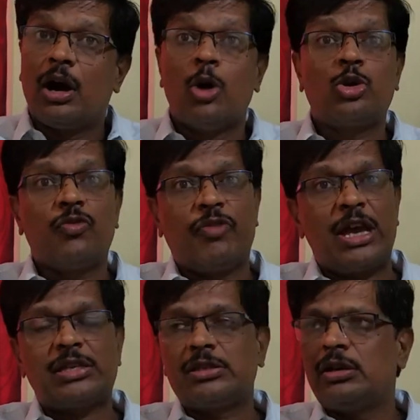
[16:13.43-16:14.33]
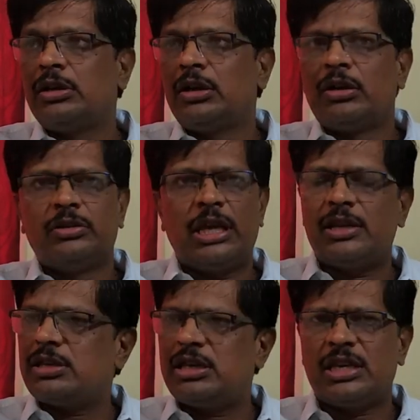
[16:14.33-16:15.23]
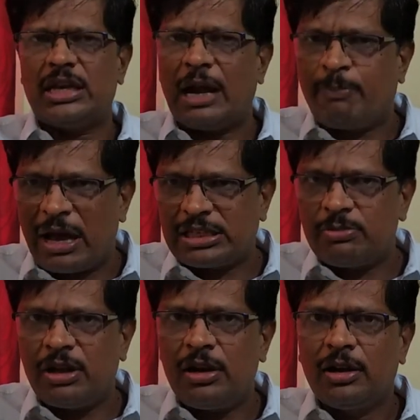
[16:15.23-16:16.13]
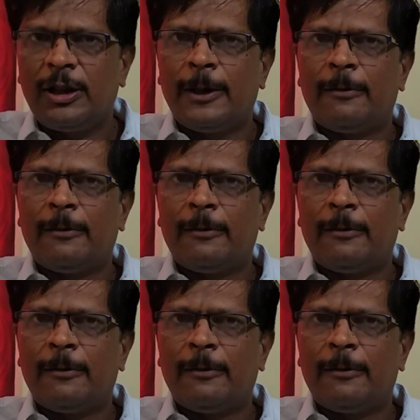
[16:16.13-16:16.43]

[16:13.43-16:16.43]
How to face, is it not possible?